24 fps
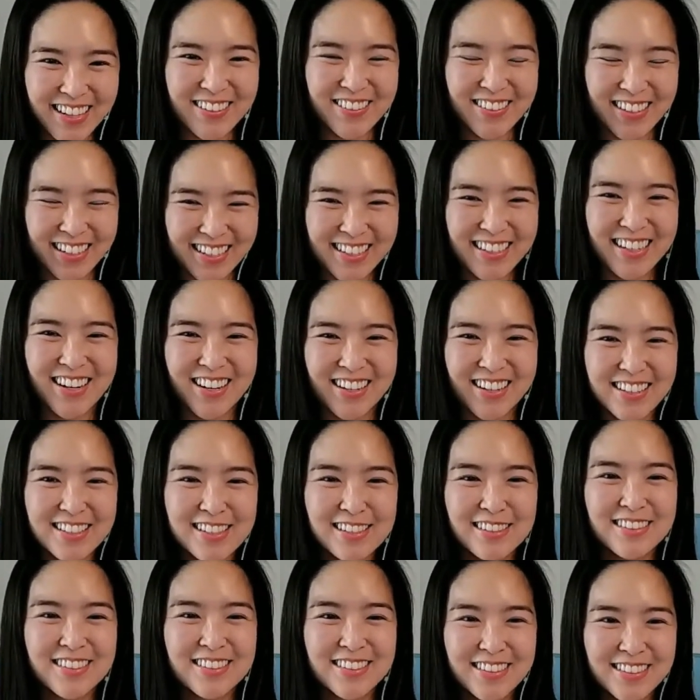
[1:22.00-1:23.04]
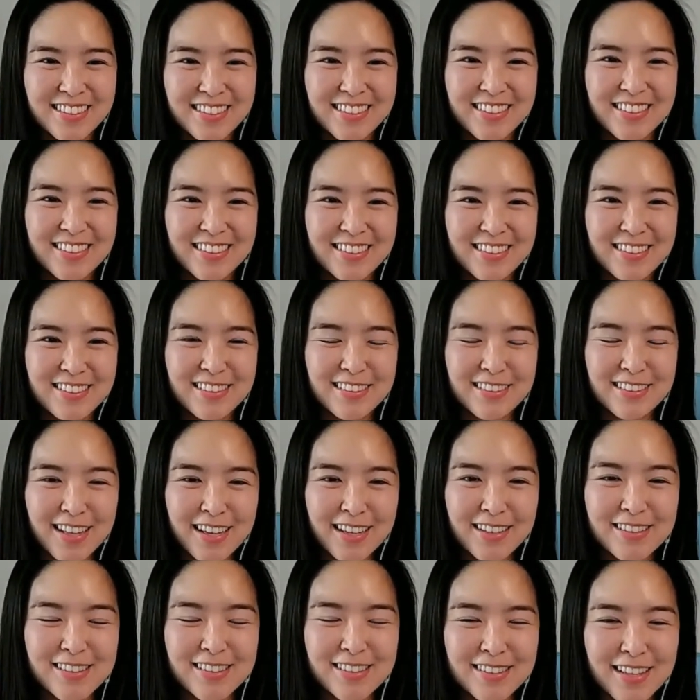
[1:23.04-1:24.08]
Okay, got it.
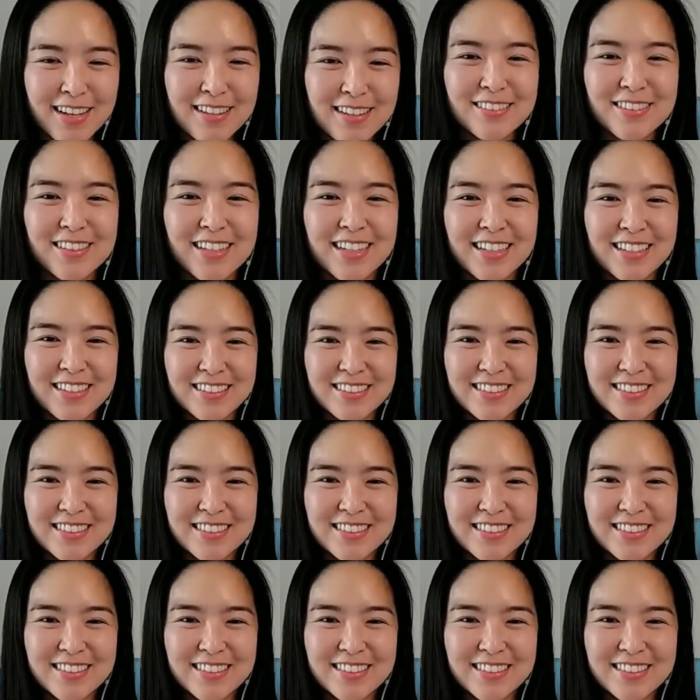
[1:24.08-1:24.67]
Thanks, Sanjay.